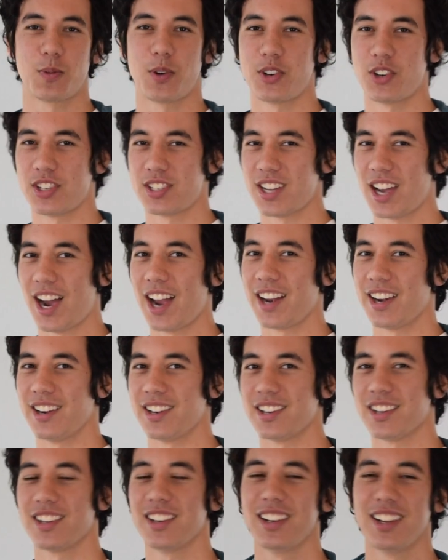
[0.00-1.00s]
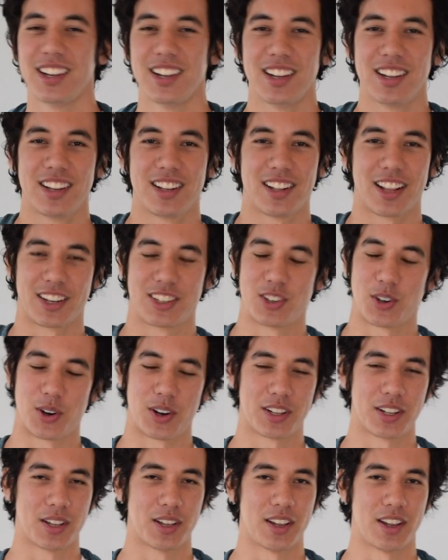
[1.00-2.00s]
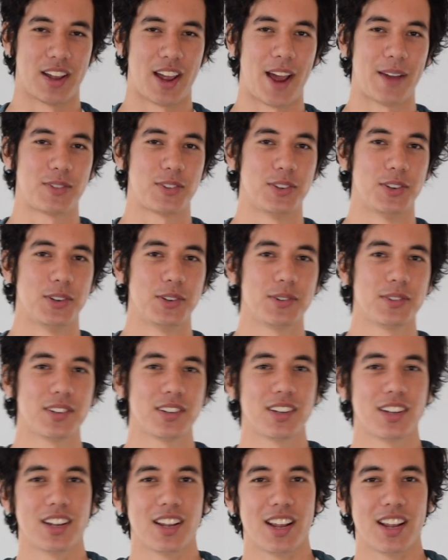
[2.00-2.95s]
when you're tired, like during the afternoon.